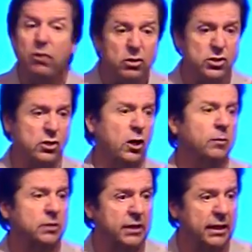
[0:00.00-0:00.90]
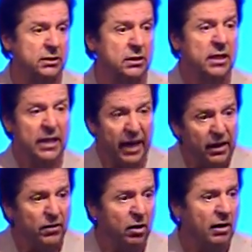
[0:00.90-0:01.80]
their circumstance and
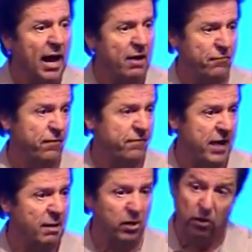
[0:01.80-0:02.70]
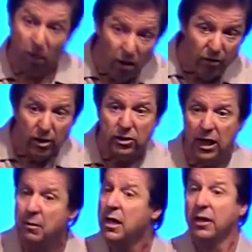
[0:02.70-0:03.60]
in their life or family or on their
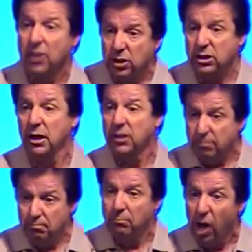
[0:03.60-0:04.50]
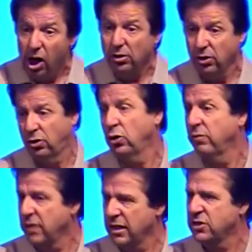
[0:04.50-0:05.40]
job. There's just a multitude
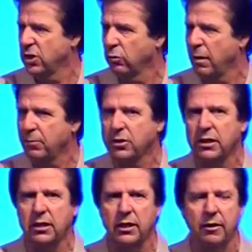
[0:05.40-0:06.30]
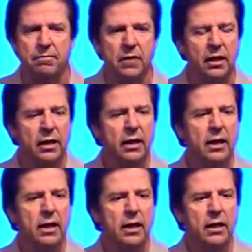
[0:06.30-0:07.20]
of needs that are represented there.
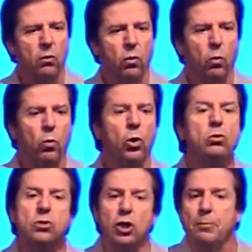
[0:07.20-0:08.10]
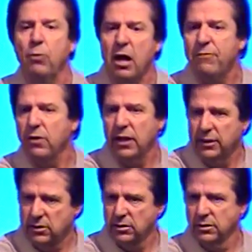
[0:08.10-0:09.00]
Who's going to pray for
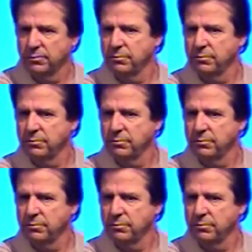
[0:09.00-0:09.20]
these?